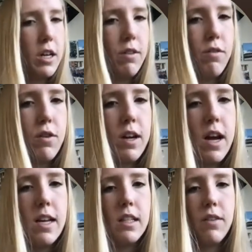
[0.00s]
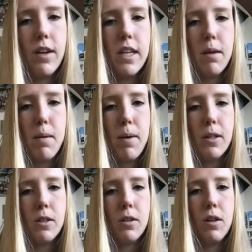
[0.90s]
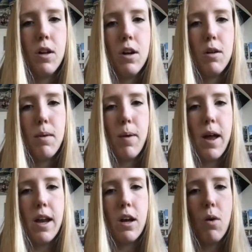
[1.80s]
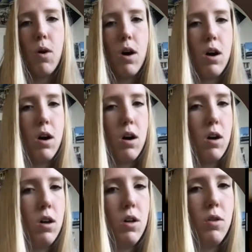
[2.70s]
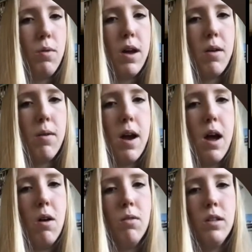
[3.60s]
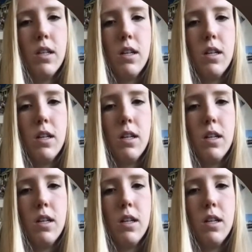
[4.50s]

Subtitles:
And if you can kind of see, if I take my pen and go all the way around,